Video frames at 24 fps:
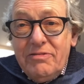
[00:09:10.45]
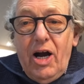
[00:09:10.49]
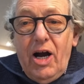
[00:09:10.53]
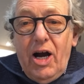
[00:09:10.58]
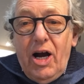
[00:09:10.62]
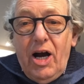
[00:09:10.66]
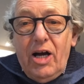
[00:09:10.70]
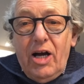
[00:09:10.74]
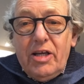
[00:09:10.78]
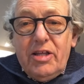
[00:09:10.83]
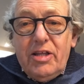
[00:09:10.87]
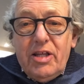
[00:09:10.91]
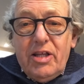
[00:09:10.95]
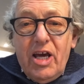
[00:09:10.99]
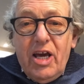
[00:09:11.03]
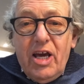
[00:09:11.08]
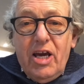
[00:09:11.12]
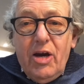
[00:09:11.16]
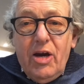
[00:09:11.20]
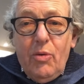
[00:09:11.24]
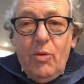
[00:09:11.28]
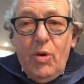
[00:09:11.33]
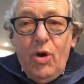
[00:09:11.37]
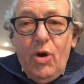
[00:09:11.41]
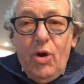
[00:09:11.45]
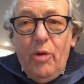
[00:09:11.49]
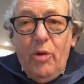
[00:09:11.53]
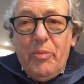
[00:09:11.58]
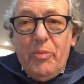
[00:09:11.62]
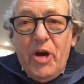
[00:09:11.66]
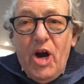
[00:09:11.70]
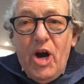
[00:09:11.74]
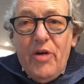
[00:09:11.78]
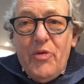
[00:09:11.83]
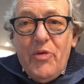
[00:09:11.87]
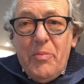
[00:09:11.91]
I think it will all
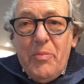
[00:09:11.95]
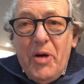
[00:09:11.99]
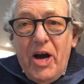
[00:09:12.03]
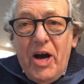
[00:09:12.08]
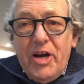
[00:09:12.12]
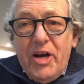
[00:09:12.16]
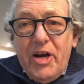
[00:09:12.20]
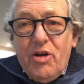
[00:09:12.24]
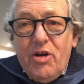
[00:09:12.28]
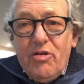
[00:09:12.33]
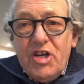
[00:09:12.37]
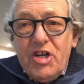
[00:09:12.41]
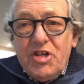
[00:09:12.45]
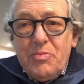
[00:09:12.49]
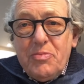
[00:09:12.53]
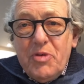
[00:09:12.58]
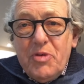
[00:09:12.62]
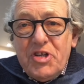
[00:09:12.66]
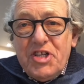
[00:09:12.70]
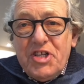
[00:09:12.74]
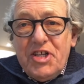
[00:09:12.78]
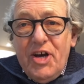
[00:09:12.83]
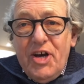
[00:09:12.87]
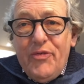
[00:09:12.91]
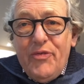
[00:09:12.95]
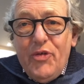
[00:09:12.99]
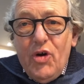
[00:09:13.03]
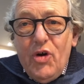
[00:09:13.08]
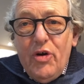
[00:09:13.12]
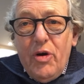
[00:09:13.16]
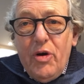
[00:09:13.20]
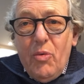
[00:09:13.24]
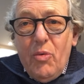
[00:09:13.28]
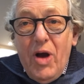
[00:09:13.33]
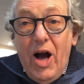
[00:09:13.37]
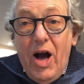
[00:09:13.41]
be over by Christmas, therefore
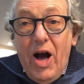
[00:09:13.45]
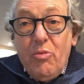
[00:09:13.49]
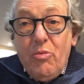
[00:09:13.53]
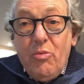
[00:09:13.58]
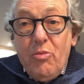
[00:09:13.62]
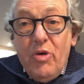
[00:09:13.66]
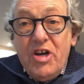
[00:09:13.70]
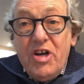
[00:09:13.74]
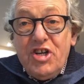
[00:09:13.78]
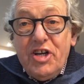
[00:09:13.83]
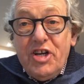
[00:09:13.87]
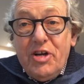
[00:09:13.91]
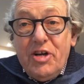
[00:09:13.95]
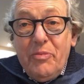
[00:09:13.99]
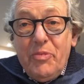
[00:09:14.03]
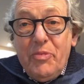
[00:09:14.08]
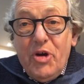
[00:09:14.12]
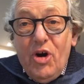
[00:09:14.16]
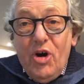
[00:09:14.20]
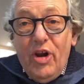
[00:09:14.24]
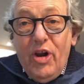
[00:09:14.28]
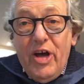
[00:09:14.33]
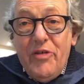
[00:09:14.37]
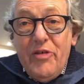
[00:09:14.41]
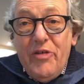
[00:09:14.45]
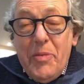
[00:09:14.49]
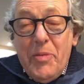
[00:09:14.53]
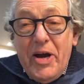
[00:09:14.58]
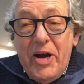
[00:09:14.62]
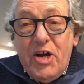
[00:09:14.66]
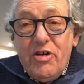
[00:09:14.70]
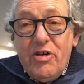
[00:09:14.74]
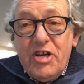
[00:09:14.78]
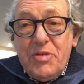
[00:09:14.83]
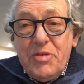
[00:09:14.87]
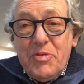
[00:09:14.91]
it will. I wish it'll be all over by
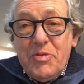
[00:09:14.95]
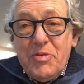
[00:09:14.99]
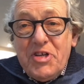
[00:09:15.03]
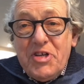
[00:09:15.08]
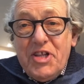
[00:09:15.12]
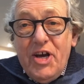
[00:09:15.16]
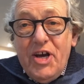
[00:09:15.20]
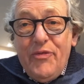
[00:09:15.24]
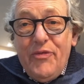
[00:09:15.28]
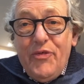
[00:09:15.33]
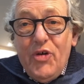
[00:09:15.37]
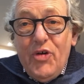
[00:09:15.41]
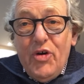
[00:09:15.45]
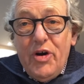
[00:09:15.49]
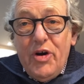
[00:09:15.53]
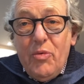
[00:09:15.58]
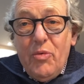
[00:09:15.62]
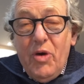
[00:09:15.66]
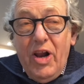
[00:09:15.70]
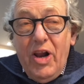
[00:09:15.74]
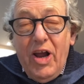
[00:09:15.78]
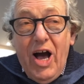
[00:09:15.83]
Christmas, therefore it will.